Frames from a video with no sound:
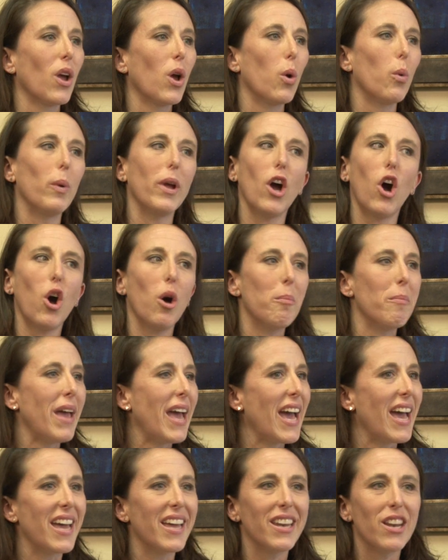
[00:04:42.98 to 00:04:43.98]
we all
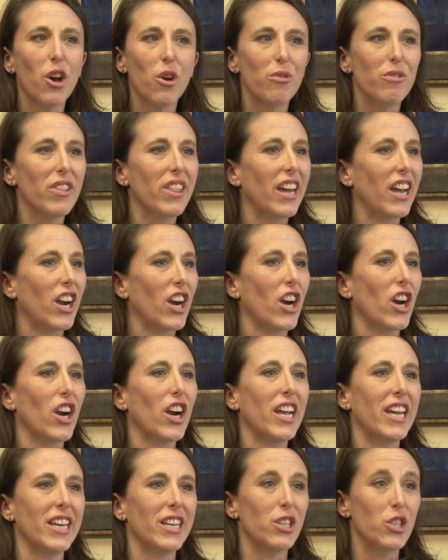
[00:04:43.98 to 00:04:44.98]
met over there
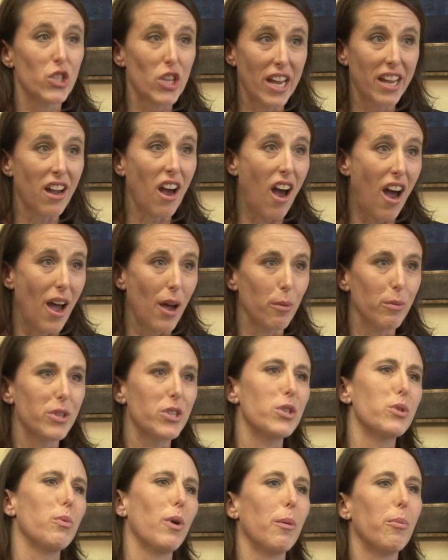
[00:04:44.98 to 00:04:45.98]
in Shanghai, which
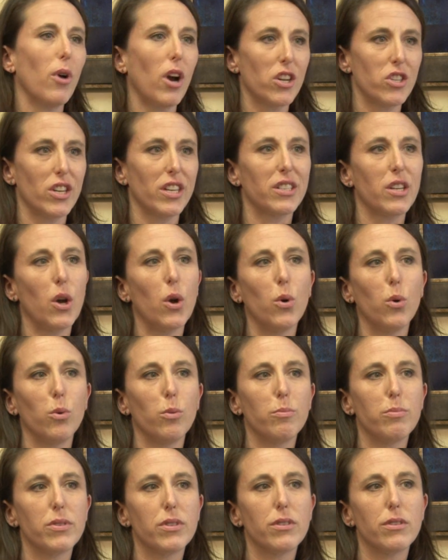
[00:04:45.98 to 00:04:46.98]
is where Project
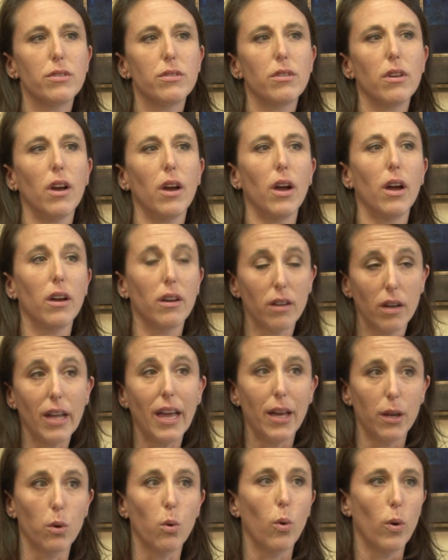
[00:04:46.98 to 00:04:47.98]
Hope's uh,
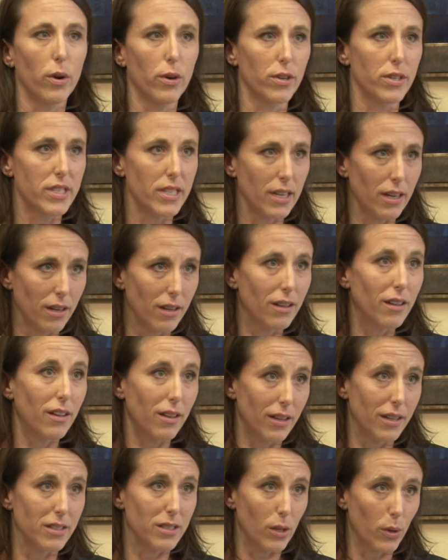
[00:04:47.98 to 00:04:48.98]
headquarters
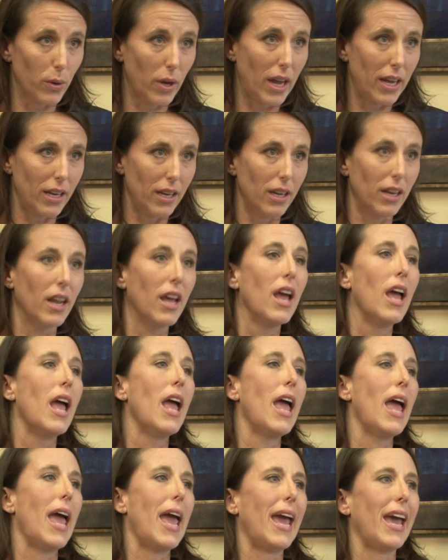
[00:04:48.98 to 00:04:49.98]
is located.
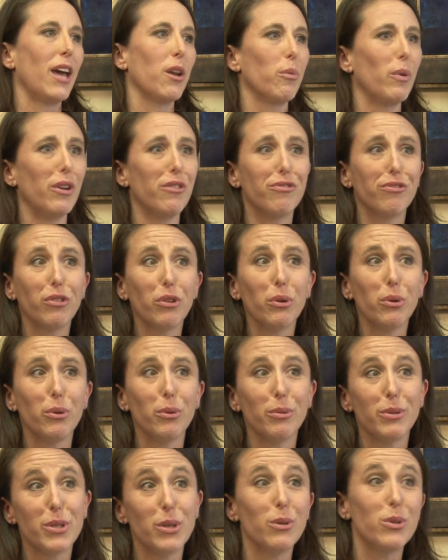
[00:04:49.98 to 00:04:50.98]
And we
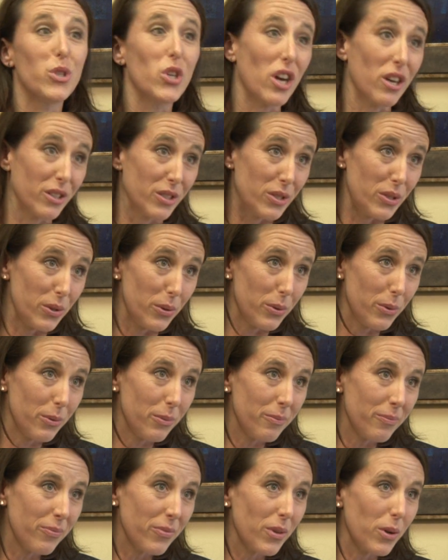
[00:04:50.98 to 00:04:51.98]
flew to
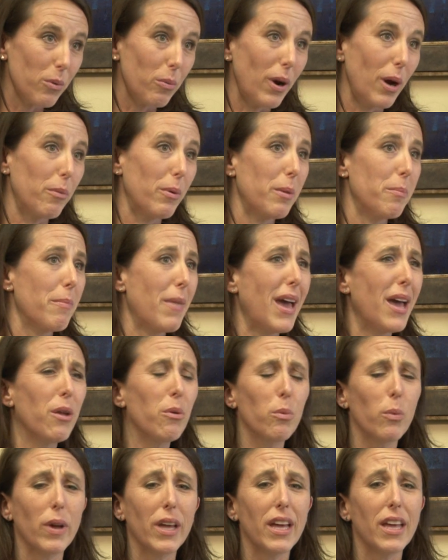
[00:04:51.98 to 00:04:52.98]
Chengdu, where we met
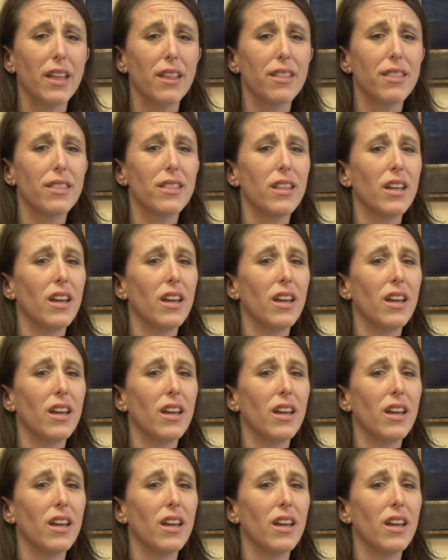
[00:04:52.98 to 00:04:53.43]
with